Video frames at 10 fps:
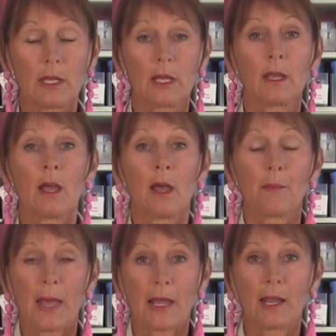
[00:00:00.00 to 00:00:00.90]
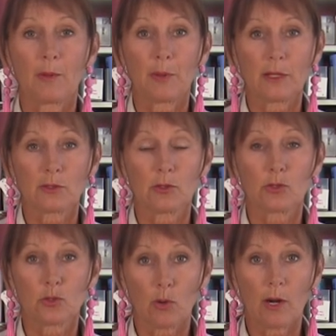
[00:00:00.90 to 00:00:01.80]
the pen and pencil
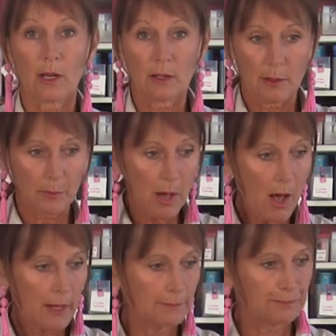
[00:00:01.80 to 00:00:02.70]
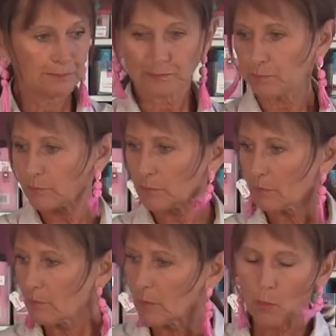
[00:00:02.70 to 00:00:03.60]
store and clip pod.
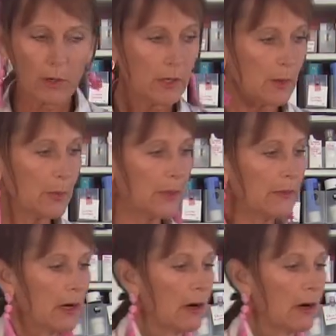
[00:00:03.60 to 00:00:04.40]
What are you going to put in